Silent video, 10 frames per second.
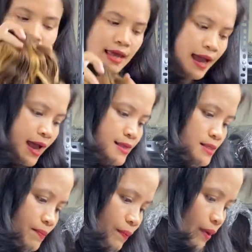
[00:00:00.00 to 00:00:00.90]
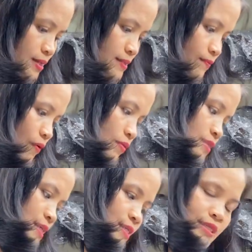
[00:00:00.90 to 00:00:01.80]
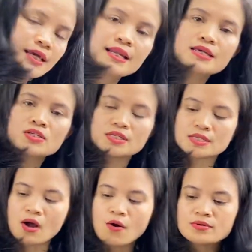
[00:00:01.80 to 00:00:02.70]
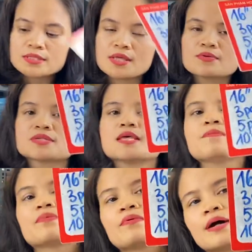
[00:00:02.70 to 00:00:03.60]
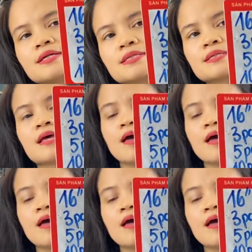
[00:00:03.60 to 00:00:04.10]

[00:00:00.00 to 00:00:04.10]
And the price for 16 inches, also same price.